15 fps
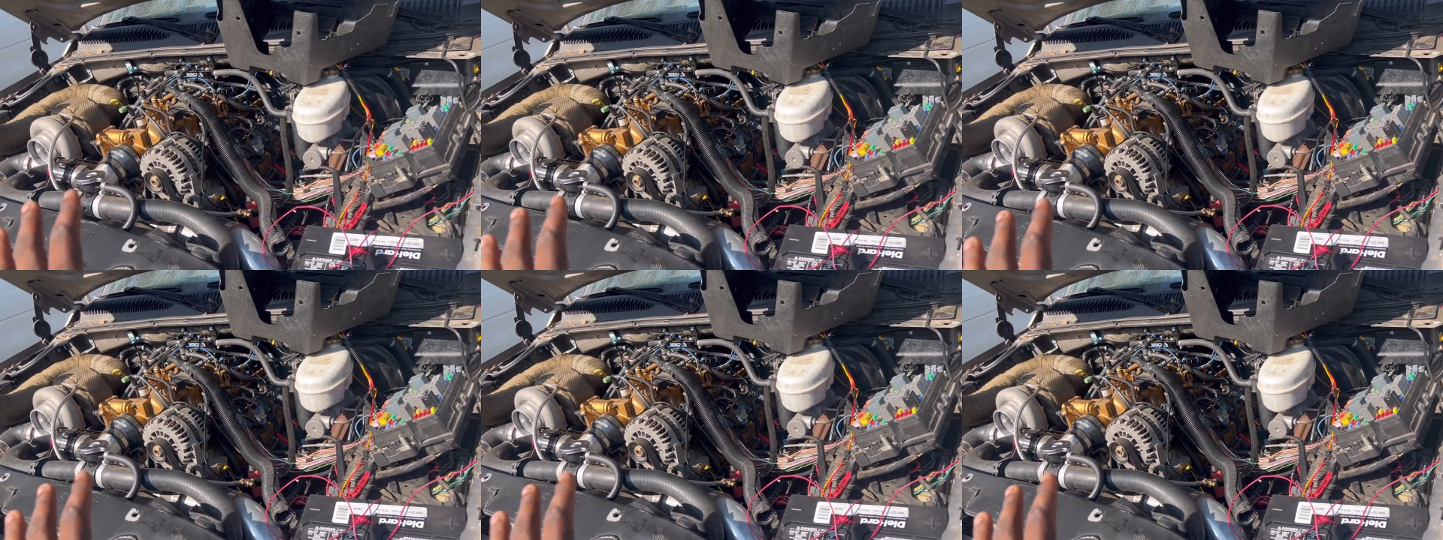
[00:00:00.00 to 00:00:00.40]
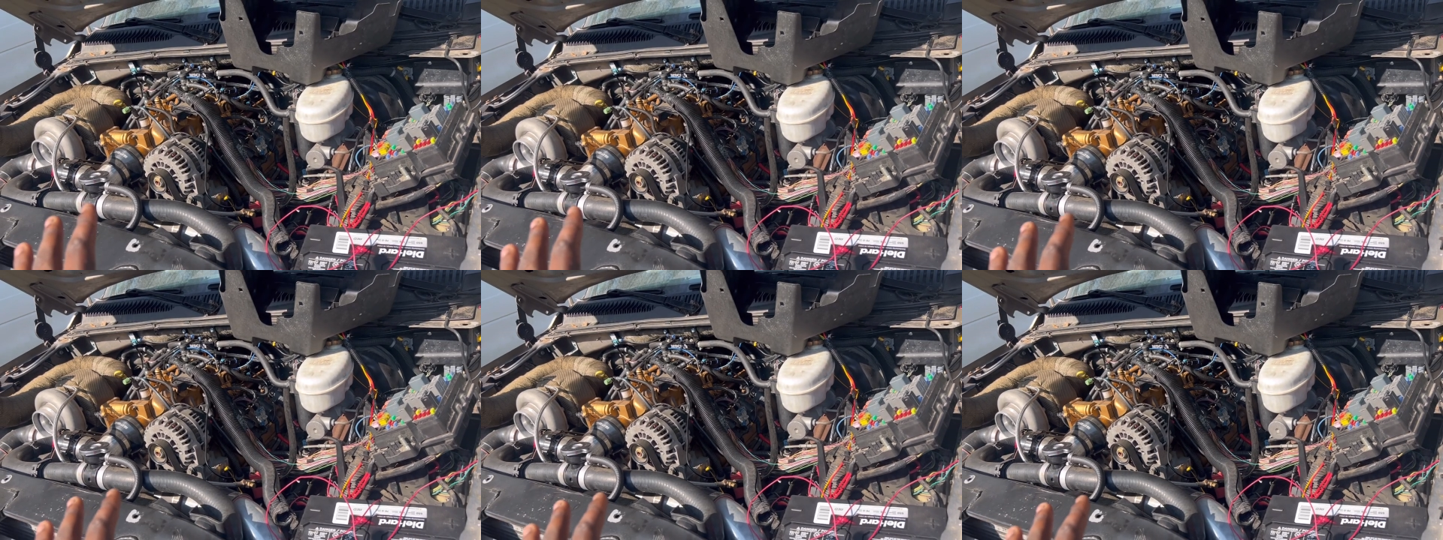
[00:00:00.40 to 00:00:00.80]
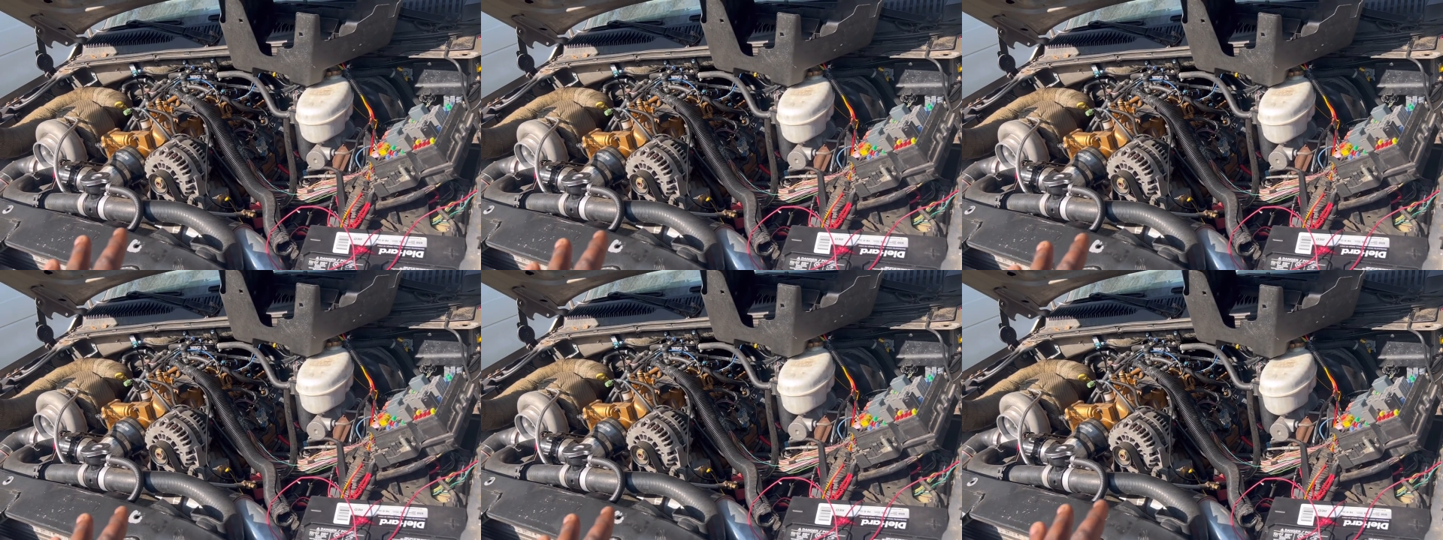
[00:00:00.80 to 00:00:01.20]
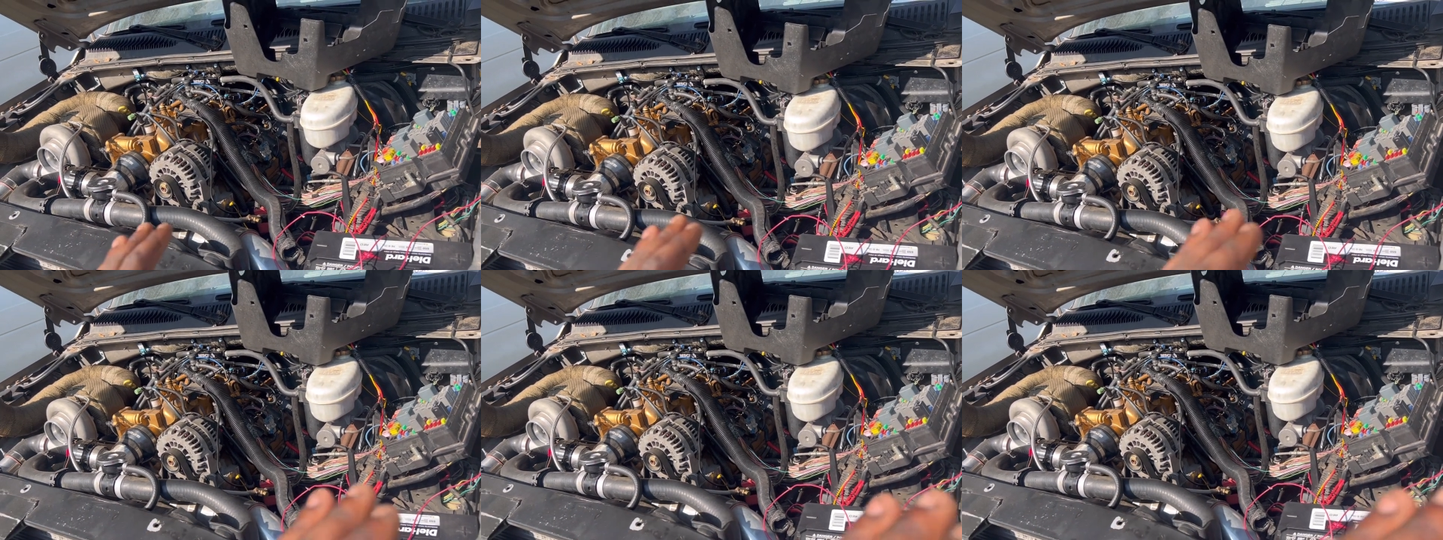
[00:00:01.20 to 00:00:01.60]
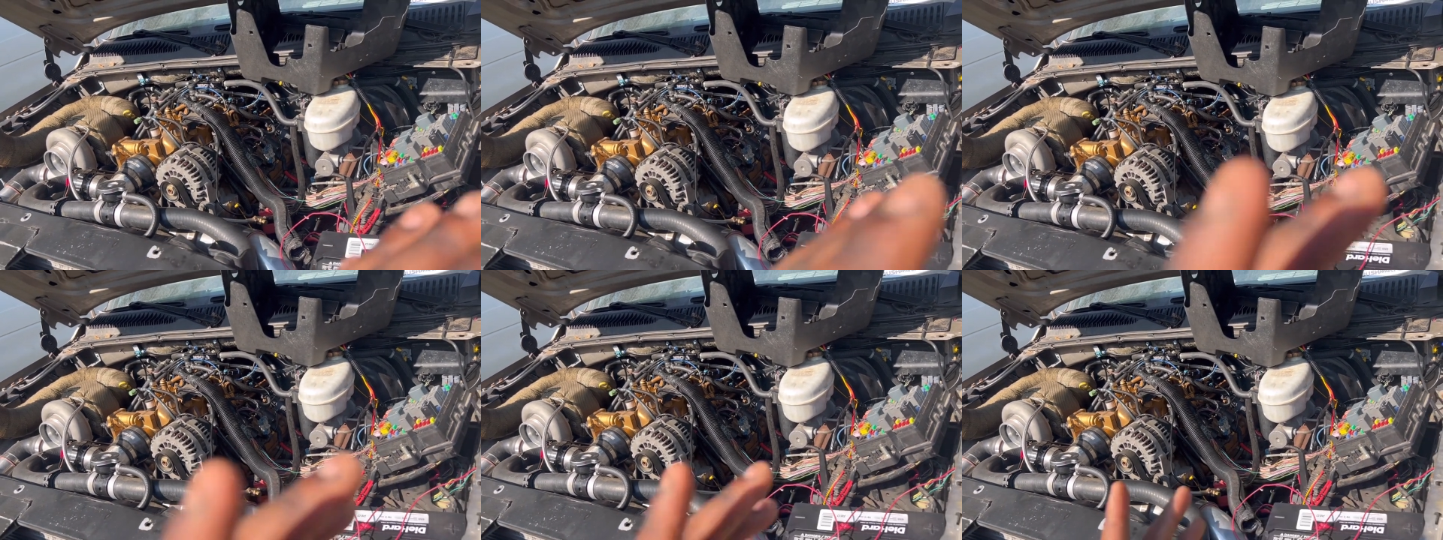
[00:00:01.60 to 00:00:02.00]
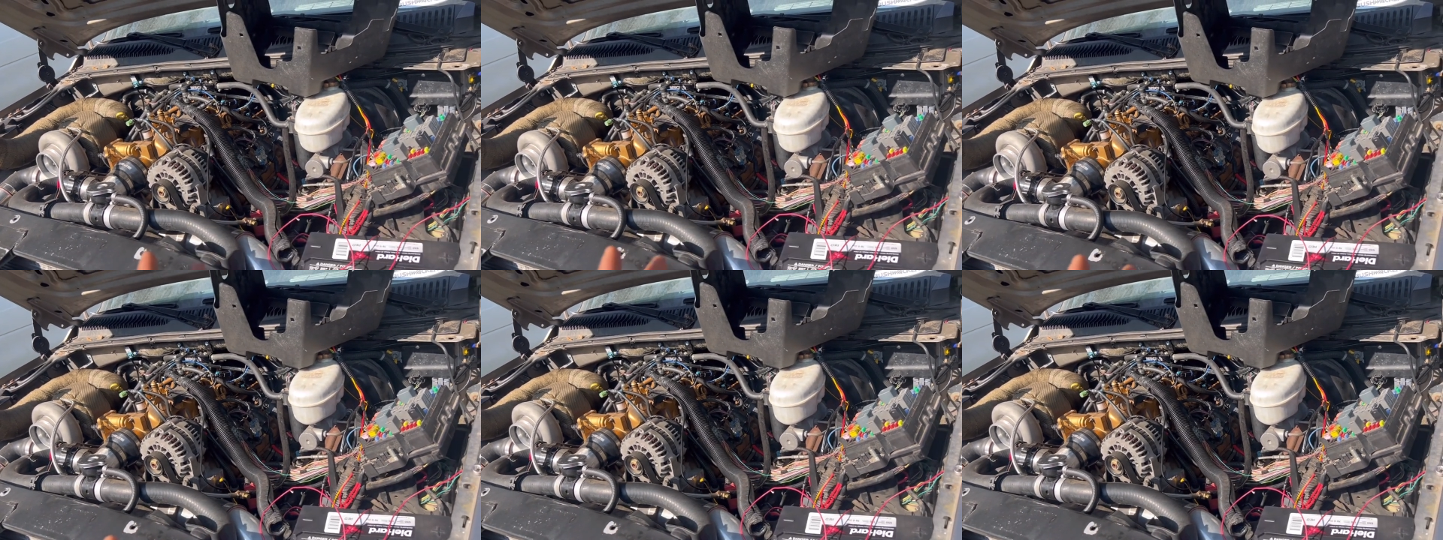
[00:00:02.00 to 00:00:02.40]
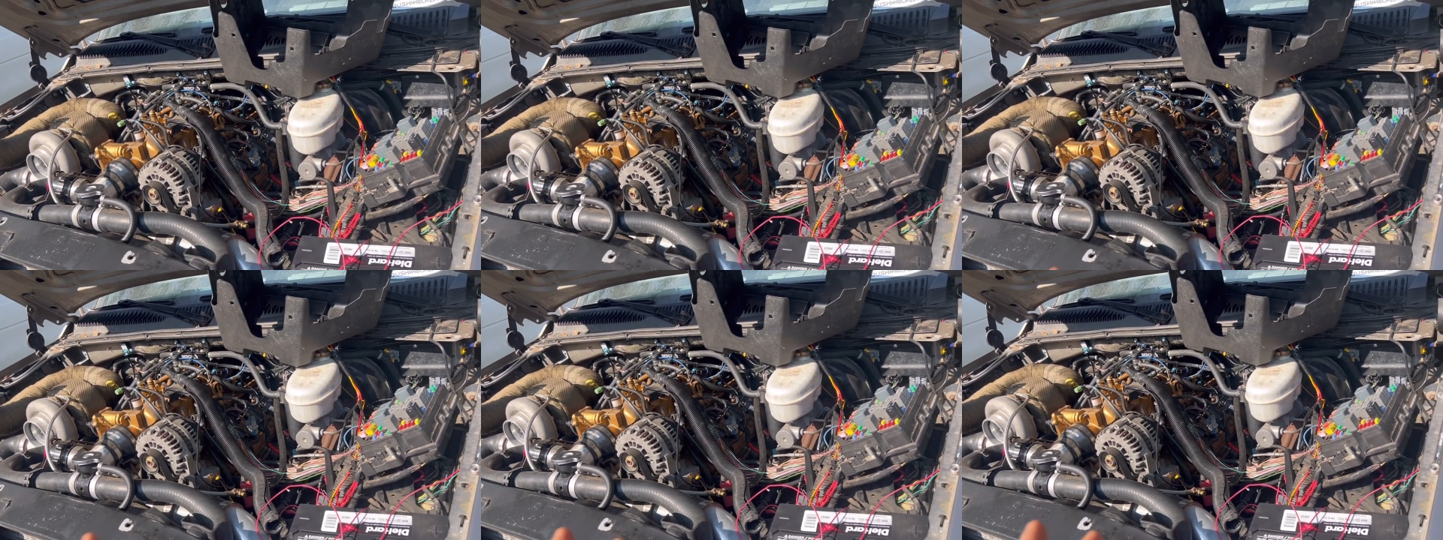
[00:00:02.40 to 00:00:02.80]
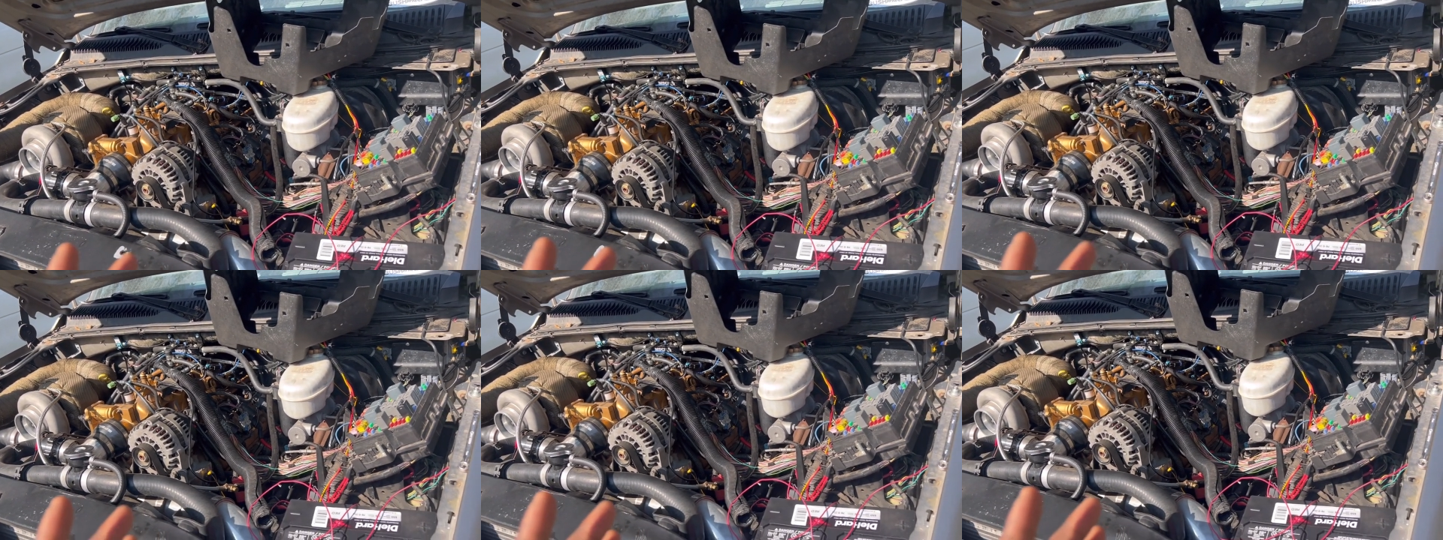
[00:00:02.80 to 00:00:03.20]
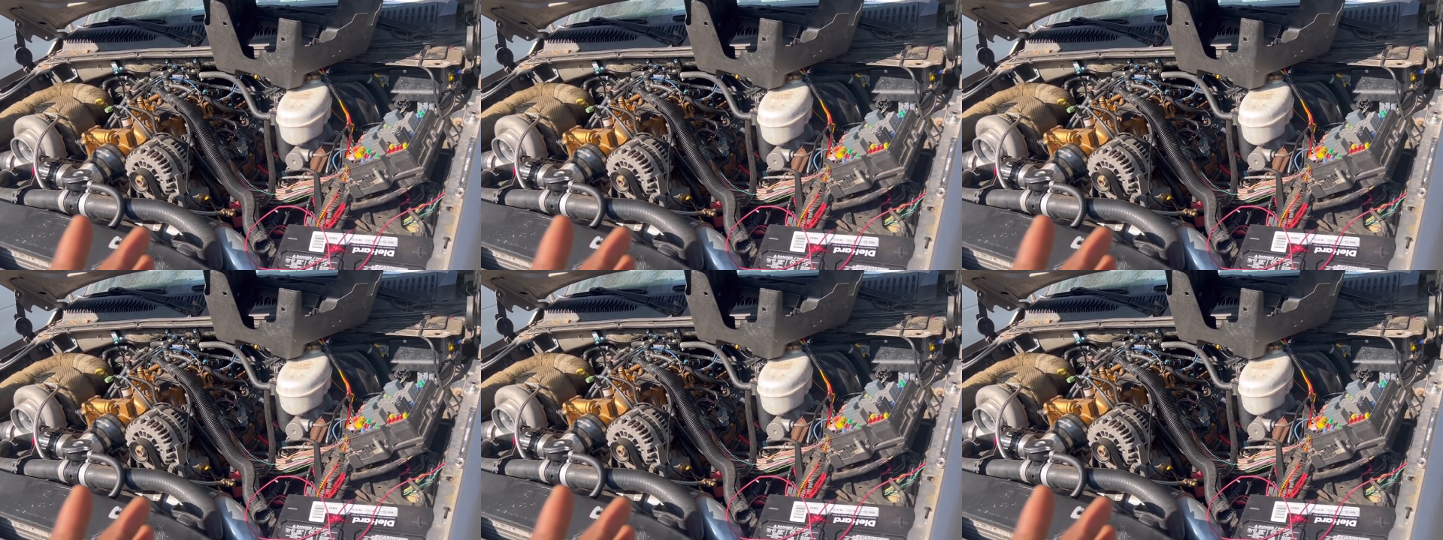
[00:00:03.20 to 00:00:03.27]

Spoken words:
(no speaker visible)